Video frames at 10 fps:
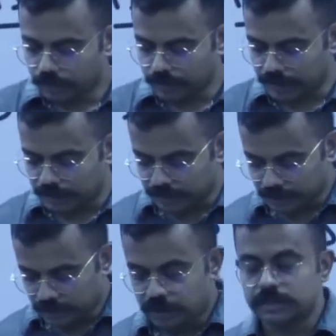
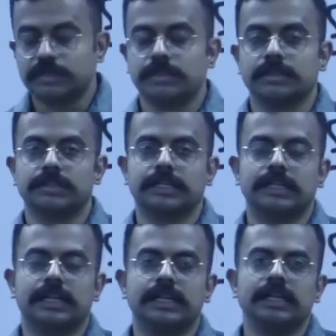Okay.
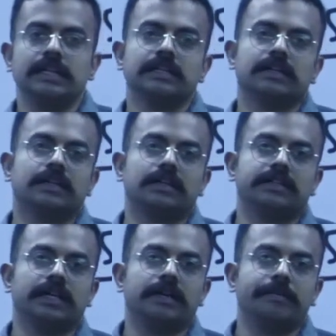Generally
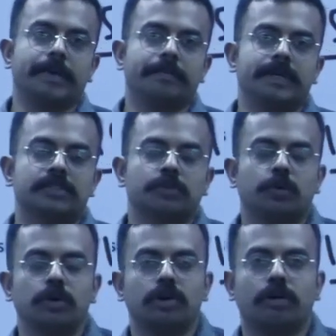the members
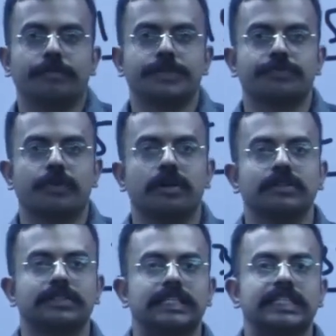hold office
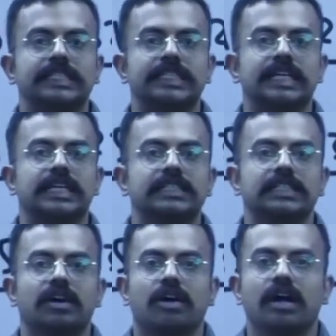for 6
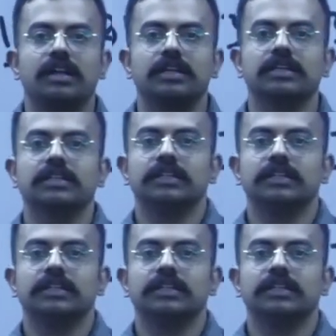years or